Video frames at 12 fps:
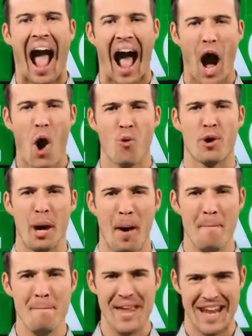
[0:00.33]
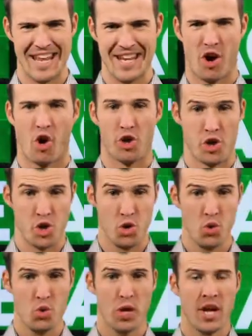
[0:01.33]
How committed are
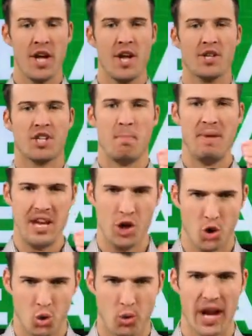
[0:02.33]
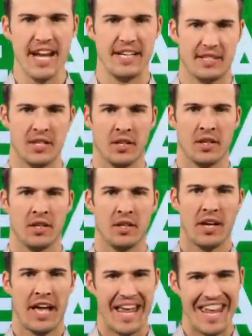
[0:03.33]
you to being great
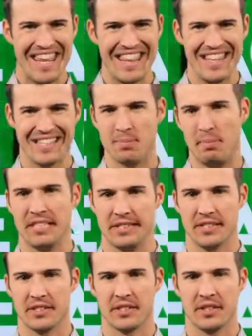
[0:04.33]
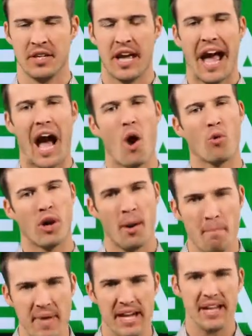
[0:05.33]
in this business? How
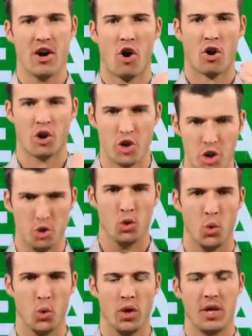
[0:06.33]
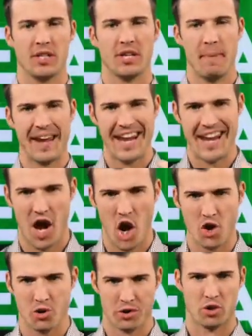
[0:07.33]
committed are you to making a
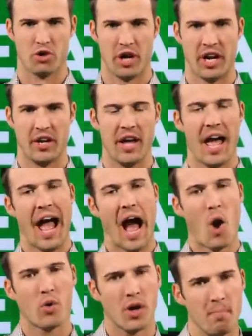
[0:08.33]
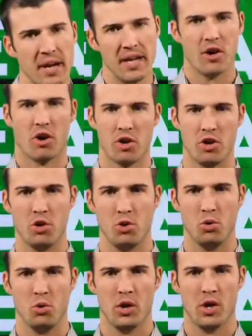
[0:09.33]
hundred grand? How committed are
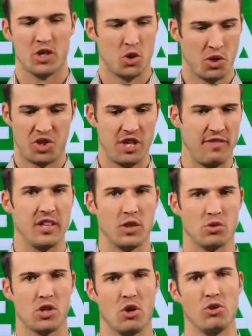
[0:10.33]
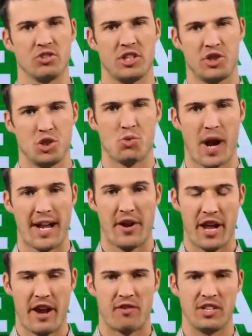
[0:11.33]
you to achieving those goals that you write
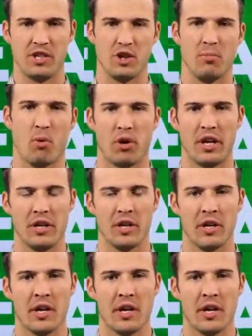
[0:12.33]
down every single morning?